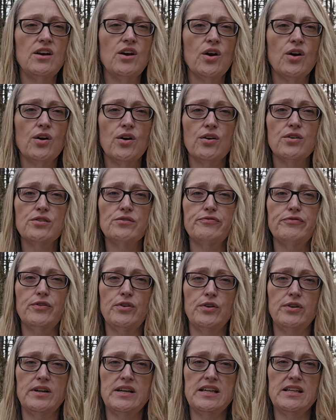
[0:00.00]

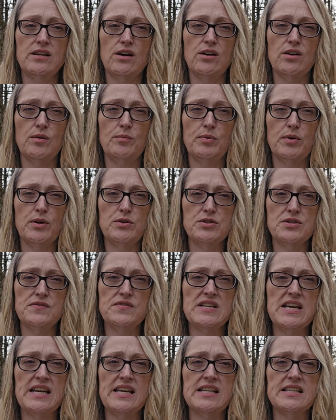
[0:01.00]
hurtful in our approach of
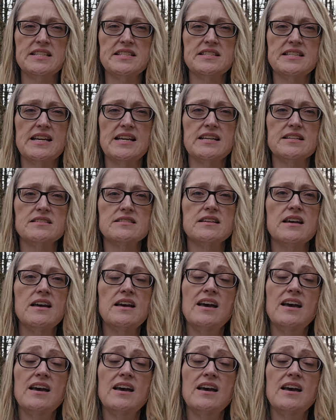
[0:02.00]
taking a stance.